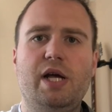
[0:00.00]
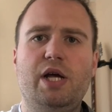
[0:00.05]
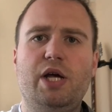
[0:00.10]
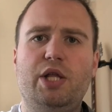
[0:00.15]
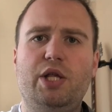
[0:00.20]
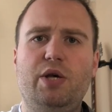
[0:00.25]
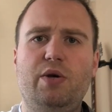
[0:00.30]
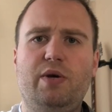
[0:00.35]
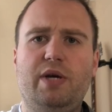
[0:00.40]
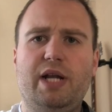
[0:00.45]

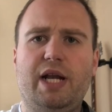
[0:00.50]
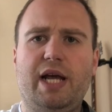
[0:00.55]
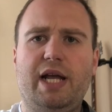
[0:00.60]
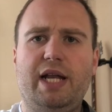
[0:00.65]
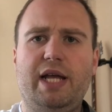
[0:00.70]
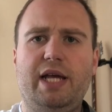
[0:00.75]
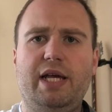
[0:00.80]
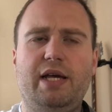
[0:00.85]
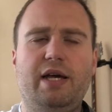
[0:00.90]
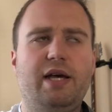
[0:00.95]
the
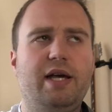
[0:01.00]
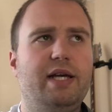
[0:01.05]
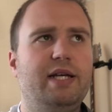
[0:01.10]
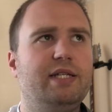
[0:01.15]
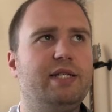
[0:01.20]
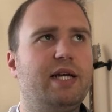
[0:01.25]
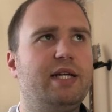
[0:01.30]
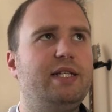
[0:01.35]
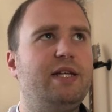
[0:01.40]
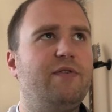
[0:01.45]
ukulele is
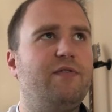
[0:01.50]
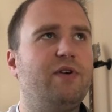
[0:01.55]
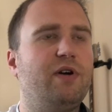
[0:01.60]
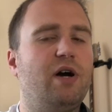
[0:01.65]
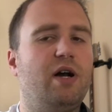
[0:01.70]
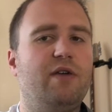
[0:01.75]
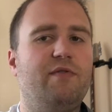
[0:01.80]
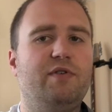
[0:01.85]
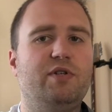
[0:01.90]
a different kind of